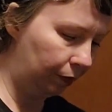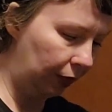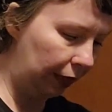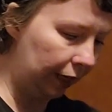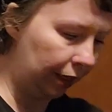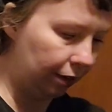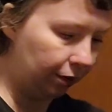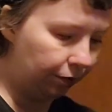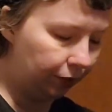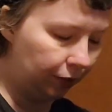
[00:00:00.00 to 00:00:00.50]

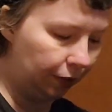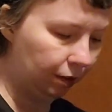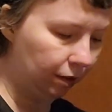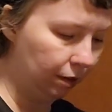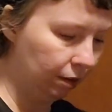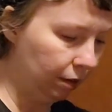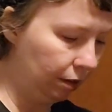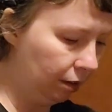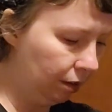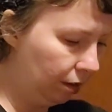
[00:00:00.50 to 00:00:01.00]
out of it,
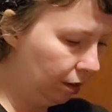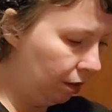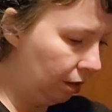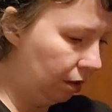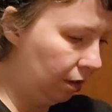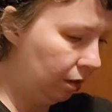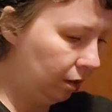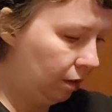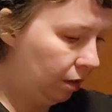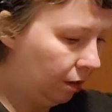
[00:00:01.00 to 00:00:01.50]

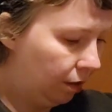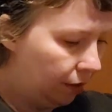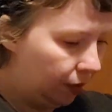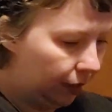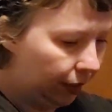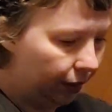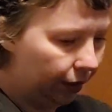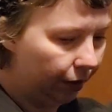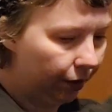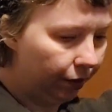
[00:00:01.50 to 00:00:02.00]

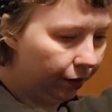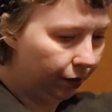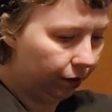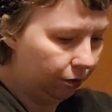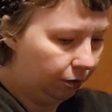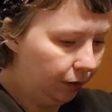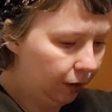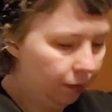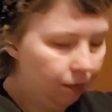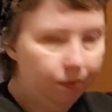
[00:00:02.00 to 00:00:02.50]
and you
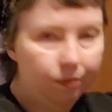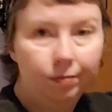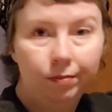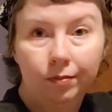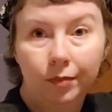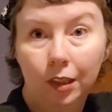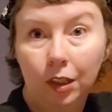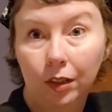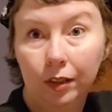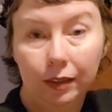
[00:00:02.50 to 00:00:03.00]
know,
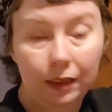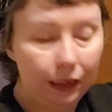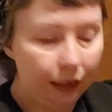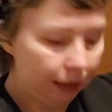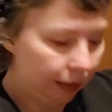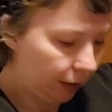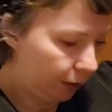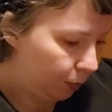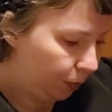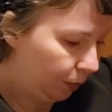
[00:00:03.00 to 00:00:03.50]
here it
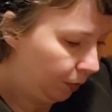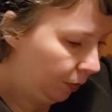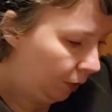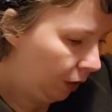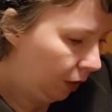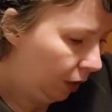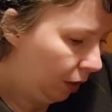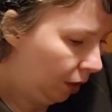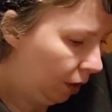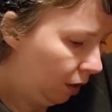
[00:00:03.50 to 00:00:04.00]
sits.
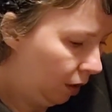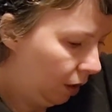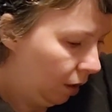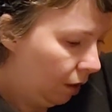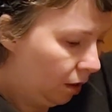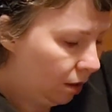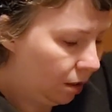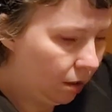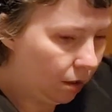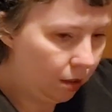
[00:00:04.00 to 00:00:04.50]

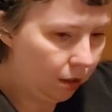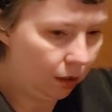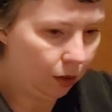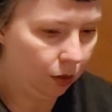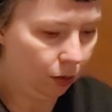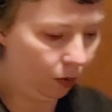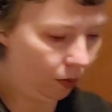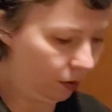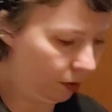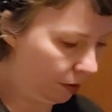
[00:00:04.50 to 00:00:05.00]
So
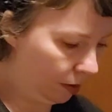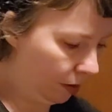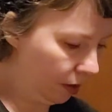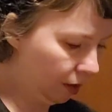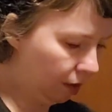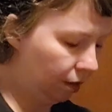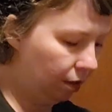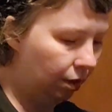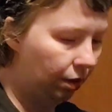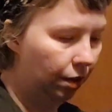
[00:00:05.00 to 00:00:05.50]

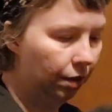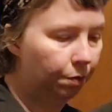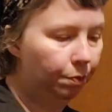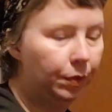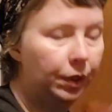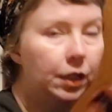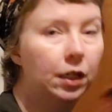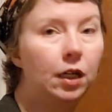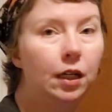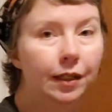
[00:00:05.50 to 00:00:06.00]

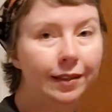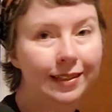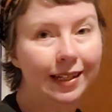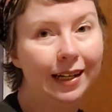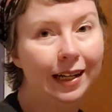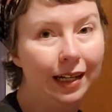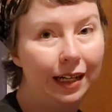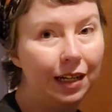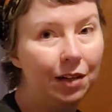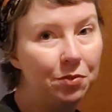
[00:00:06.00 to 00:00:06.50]
because I
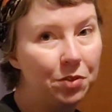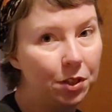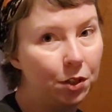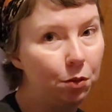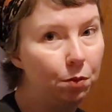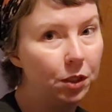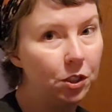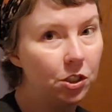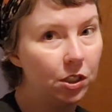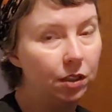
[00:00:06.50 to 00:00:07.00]
have so
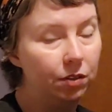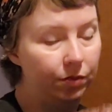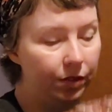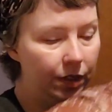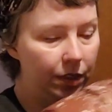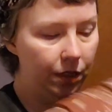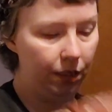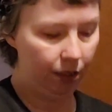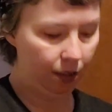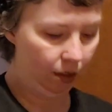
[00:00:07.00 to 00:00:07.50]
much of
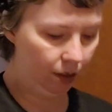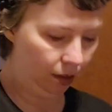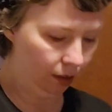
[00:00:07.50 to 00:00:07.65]
it,